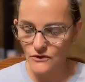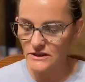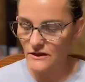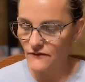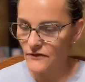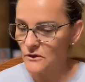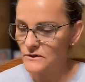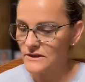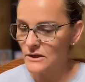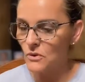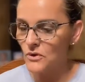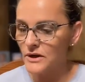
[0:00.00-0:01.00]
evils of
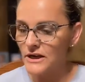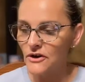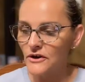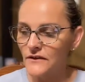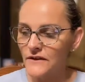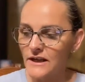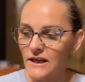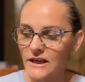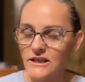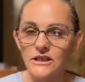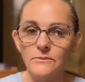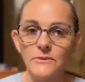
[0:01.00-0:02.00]
those that won't inherit the
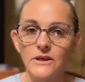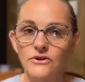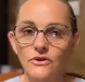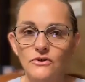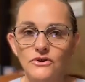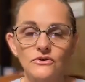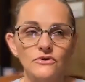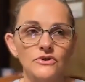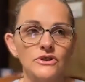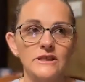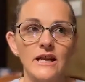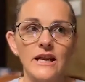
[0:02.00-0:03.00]
kingdom, the
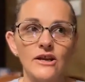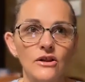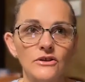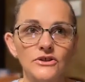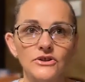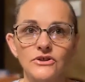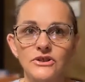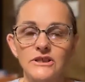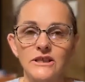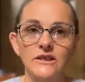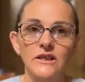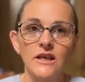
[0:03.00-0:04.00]
adulterers and
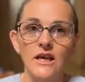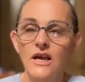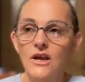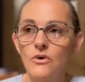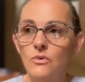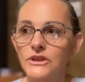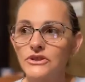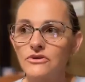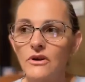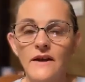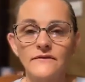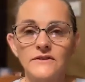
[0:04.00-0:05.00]
idolaters and
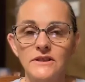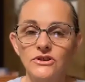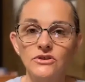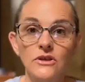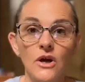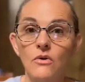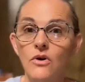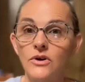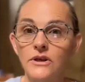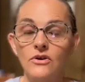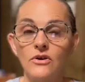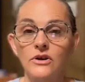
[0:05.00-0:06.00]
witchcraft and you know
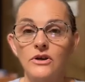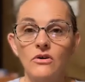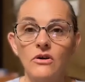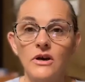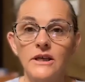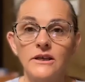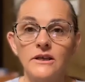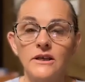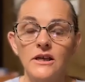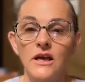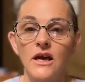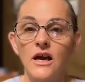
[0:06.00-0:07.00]
on and on and on,
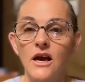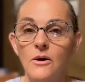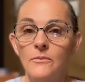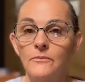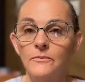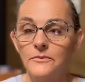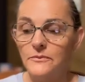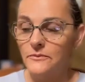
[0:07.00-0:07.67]
um,